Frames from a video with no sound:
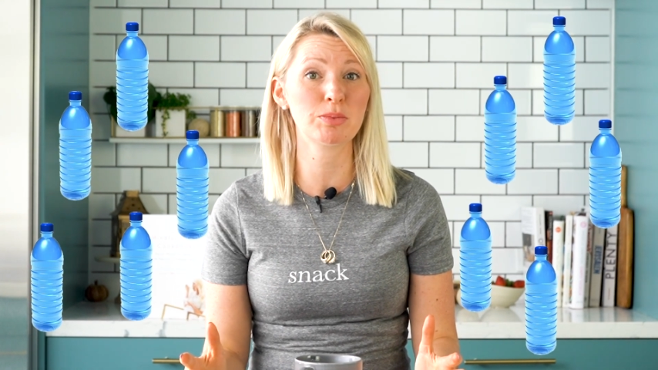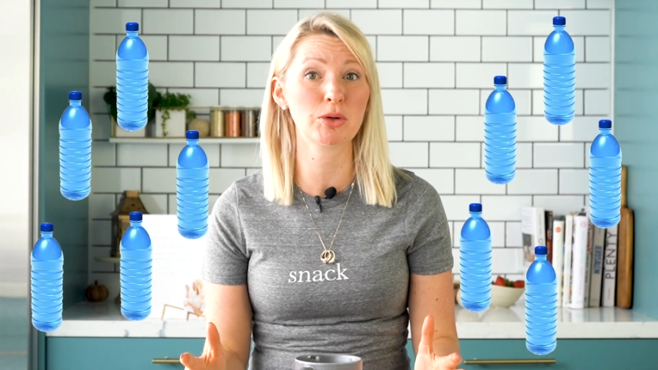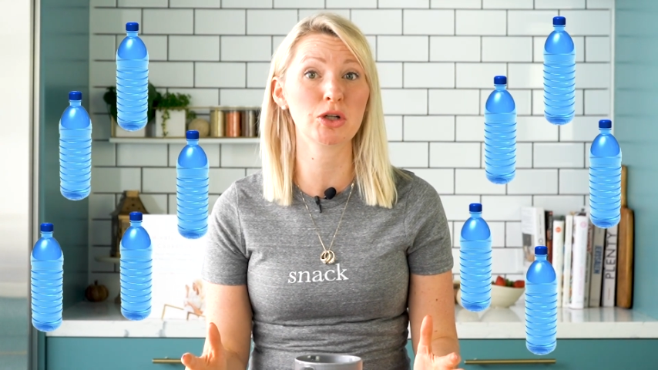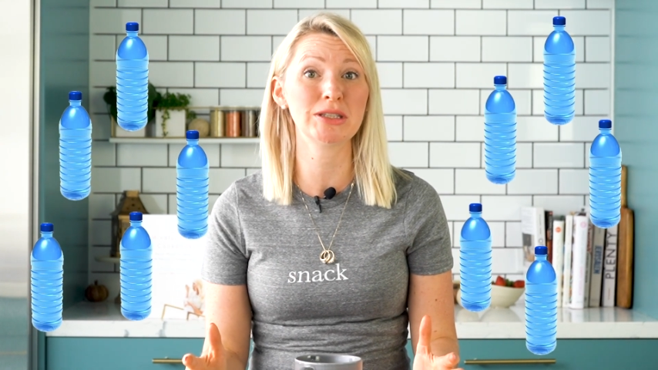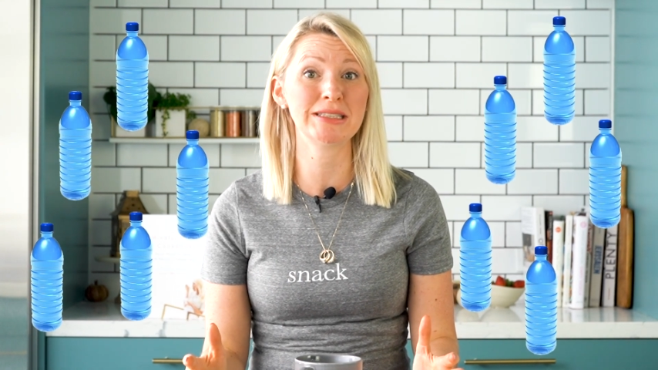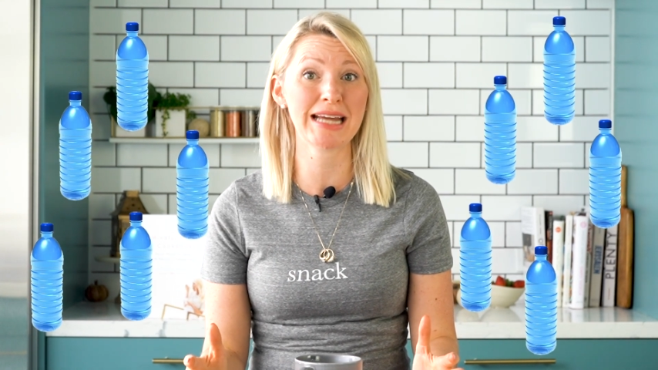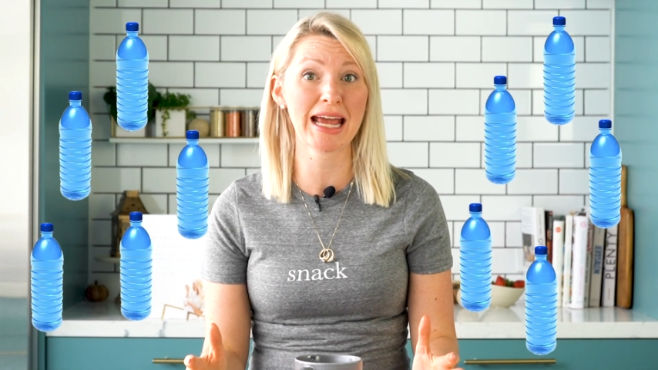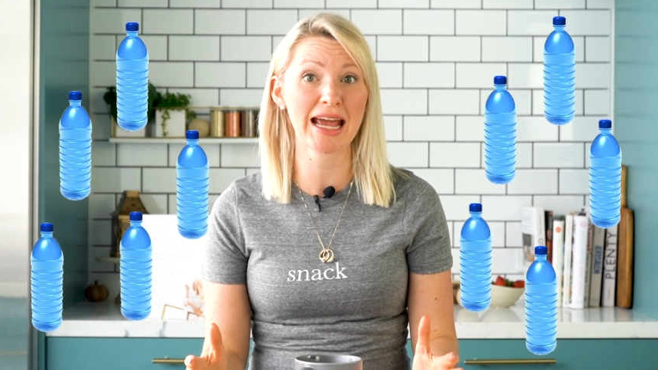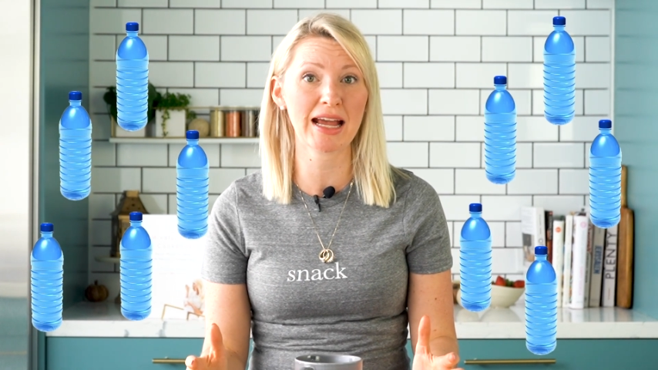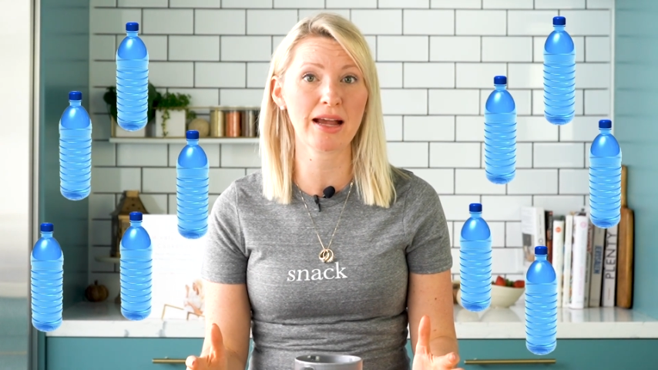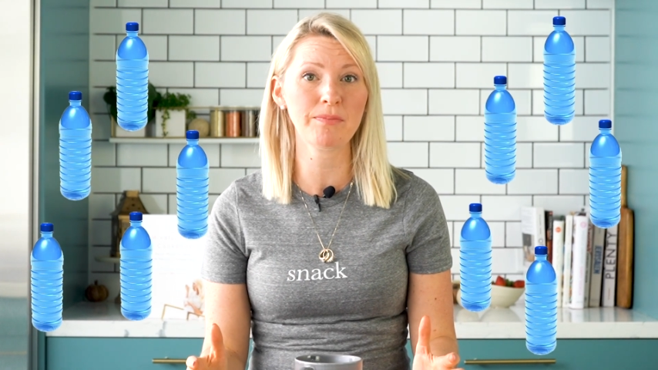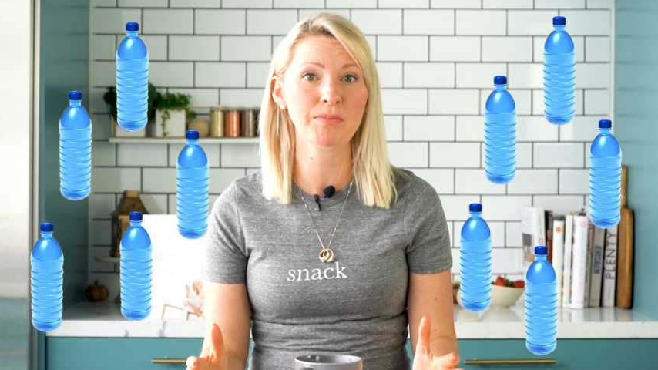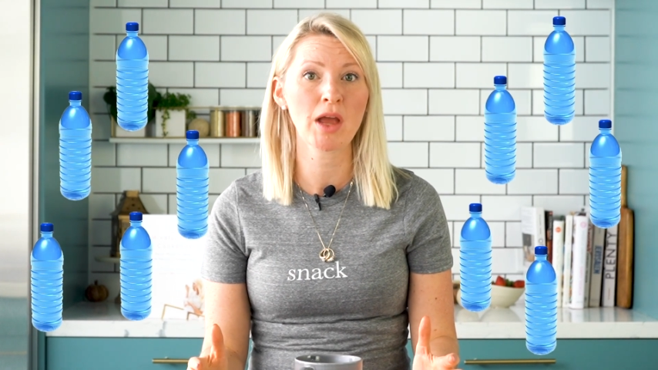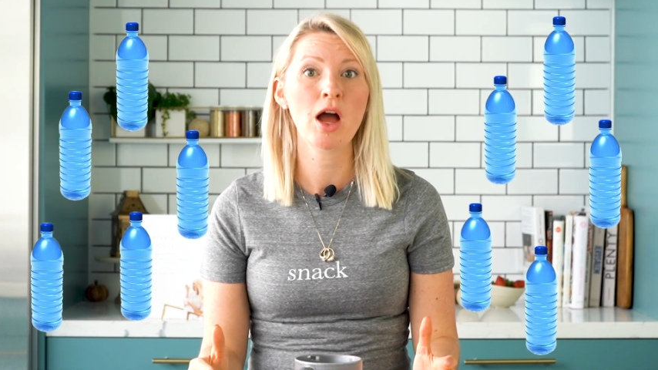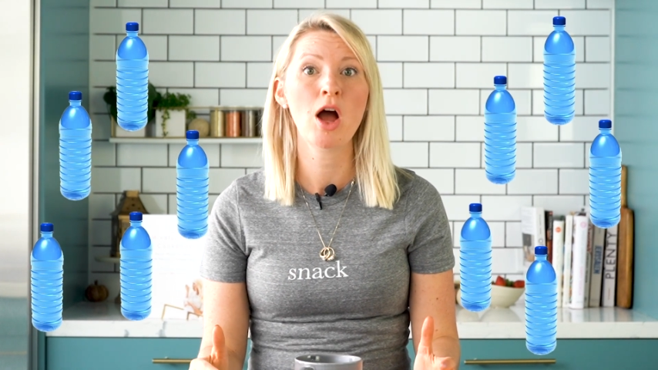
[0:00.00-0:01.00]
per
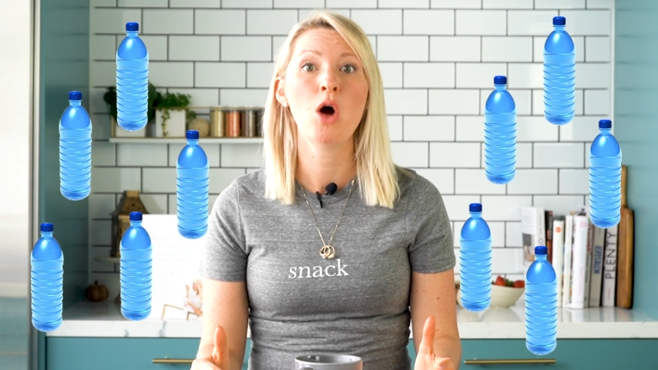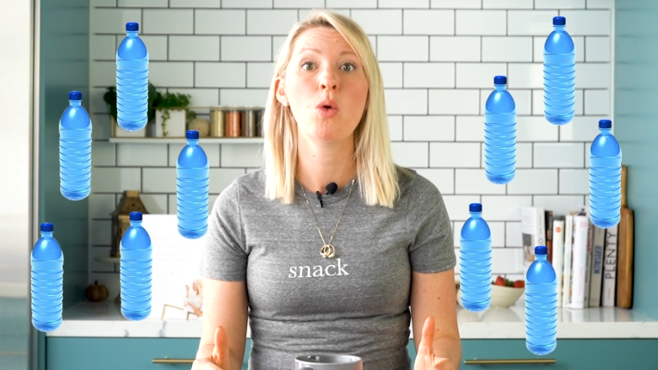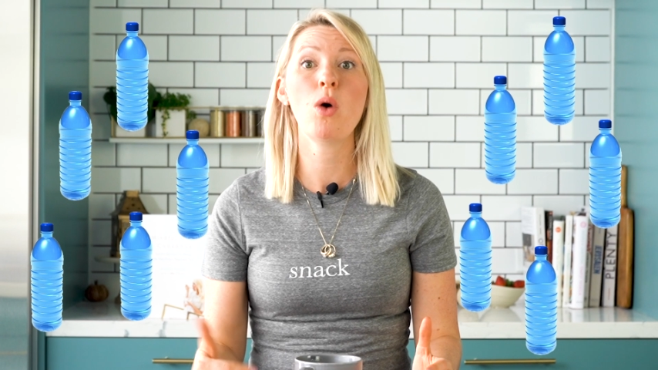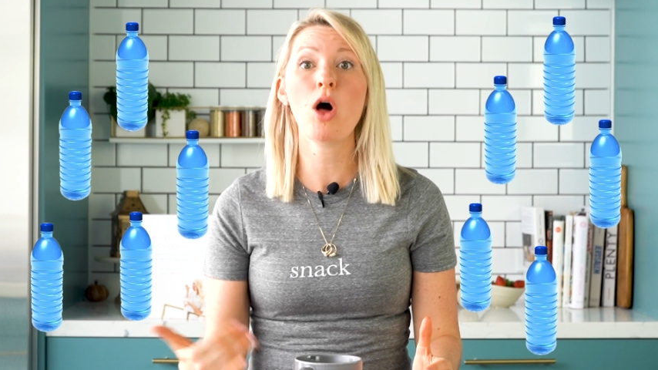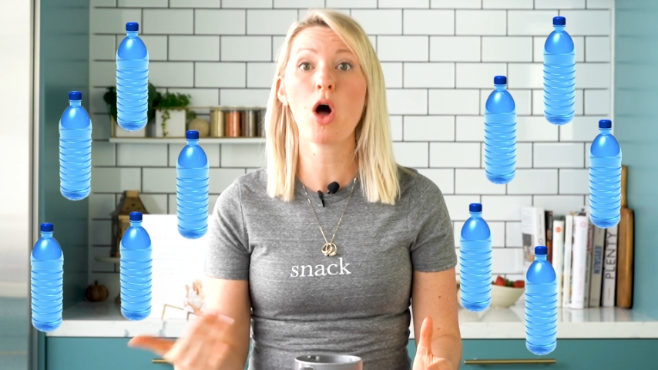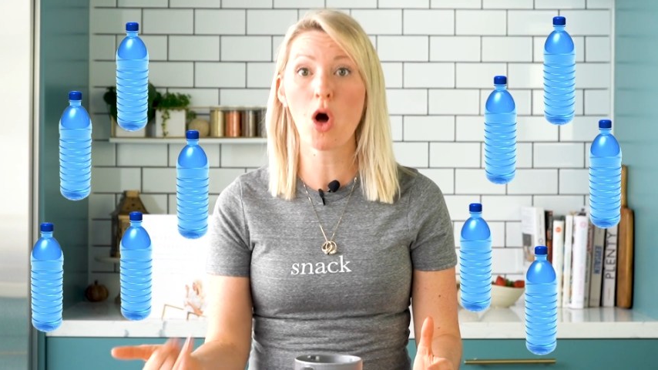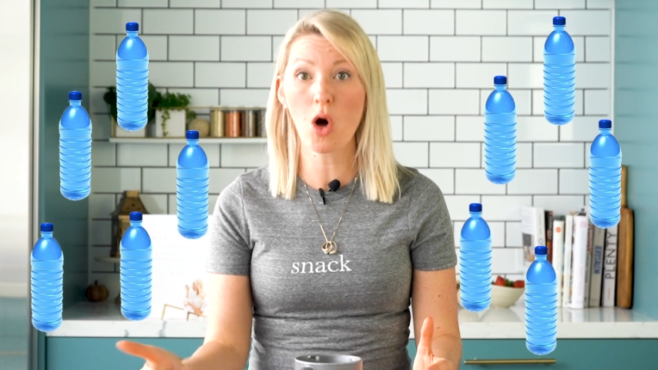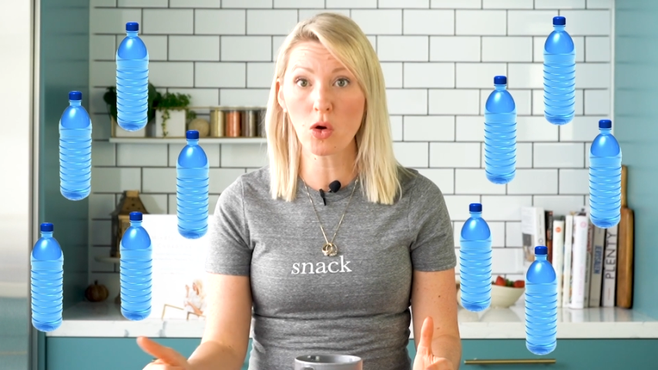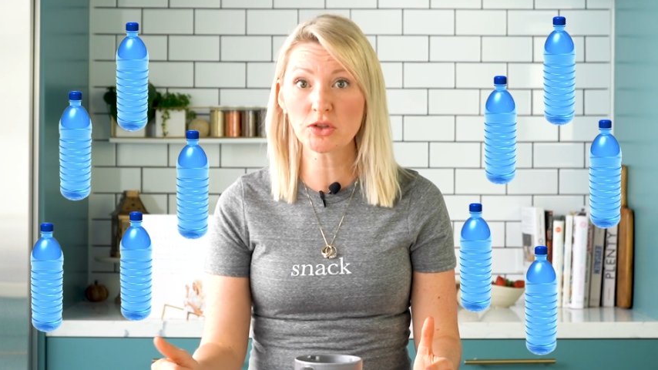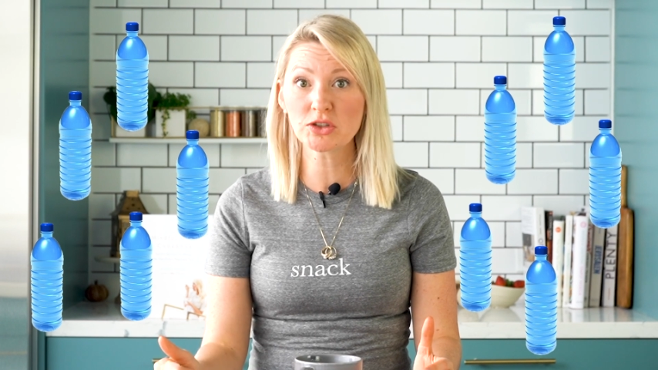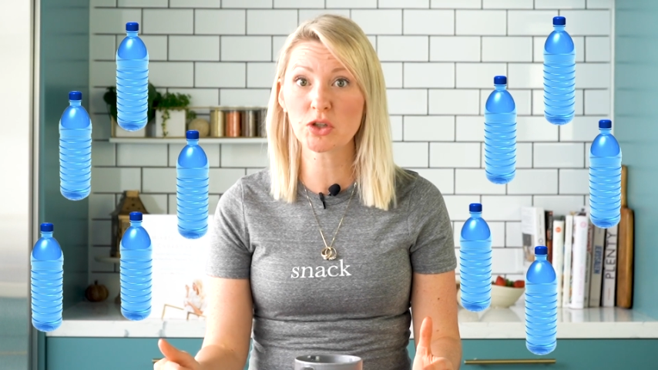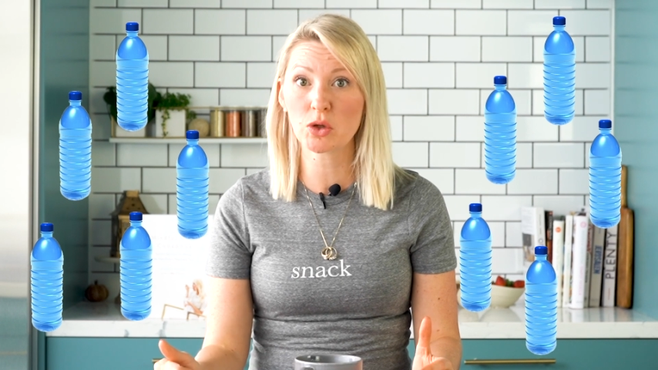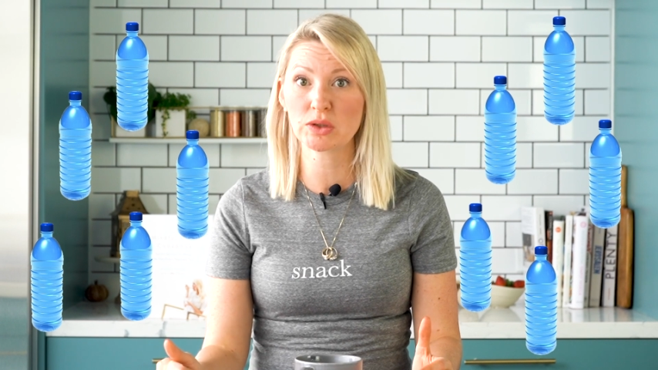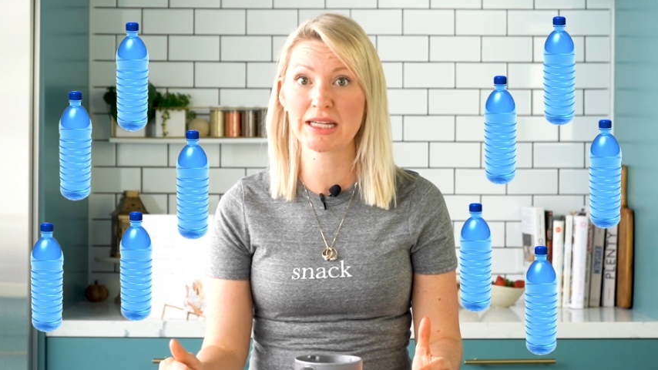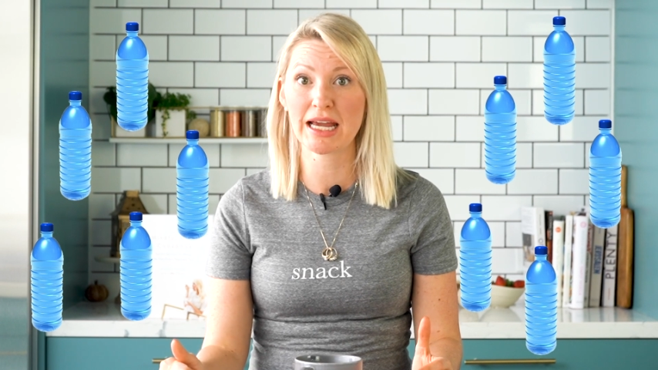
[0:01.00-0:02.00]
day, while
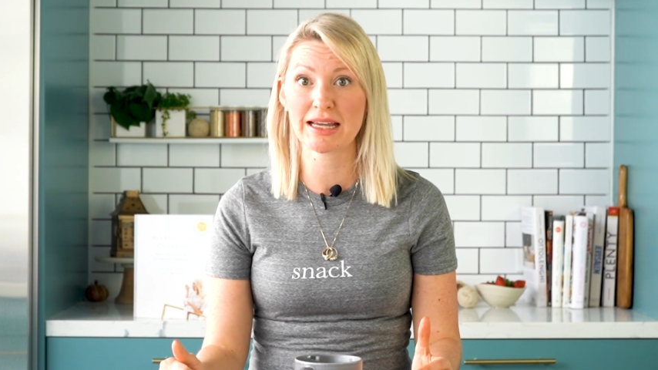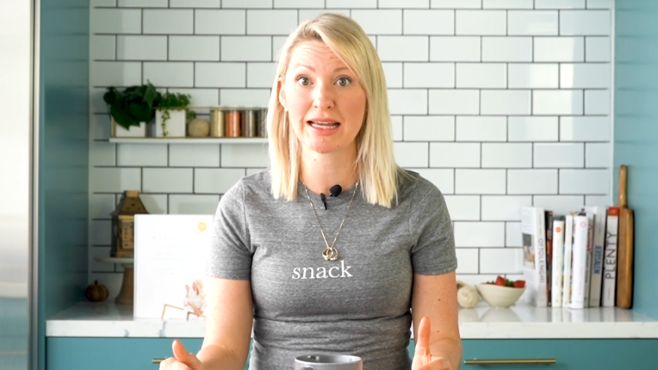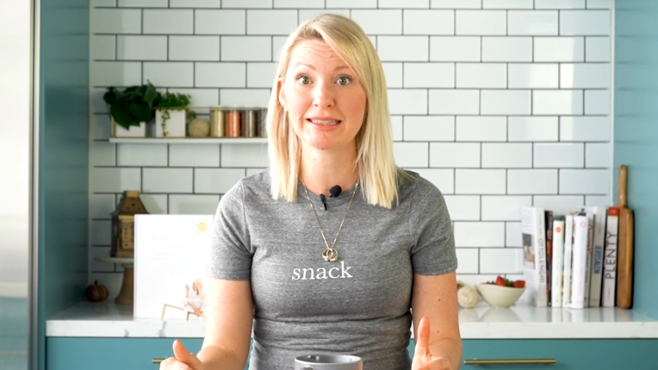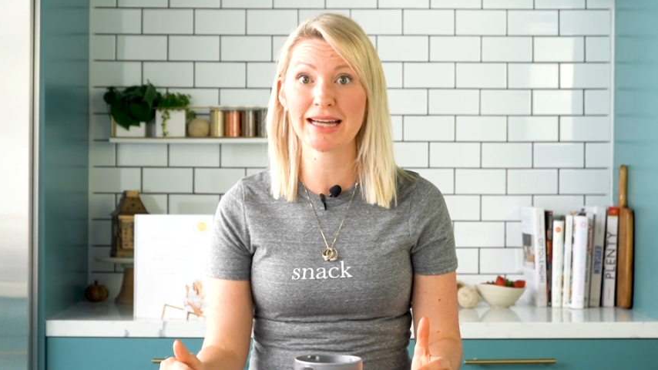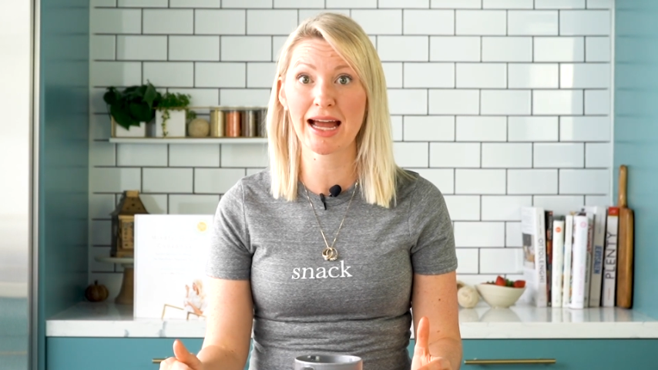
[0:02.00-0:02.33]
also taking